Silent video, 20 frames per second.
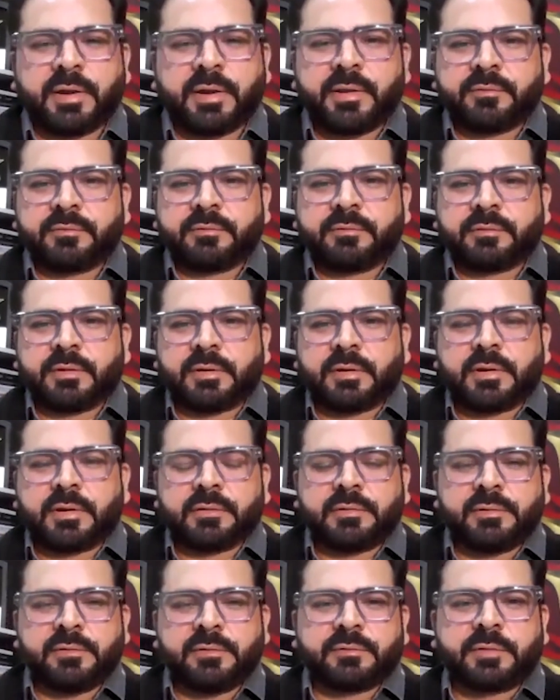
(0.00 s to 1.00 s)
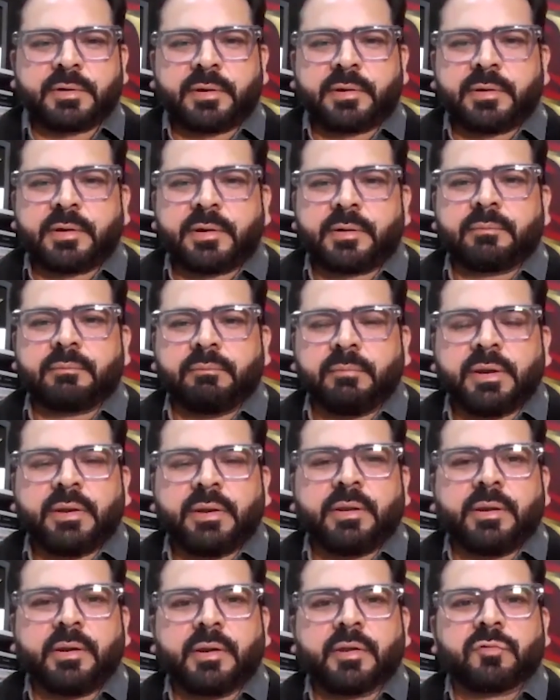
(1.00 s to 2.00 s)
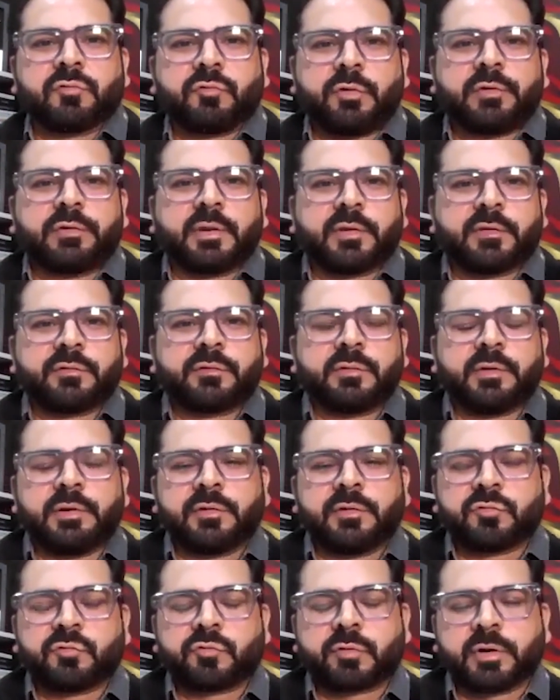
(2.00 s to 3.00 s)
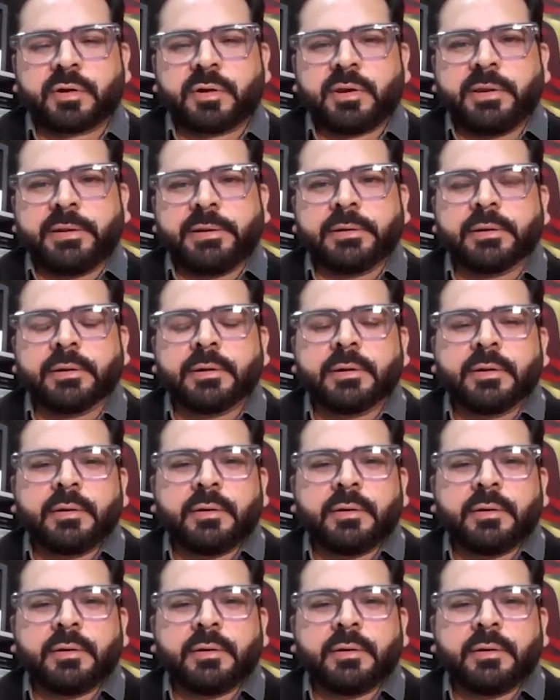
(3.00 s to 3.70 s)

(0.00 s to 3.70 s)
as Harjeet said, that many industries are still struggling,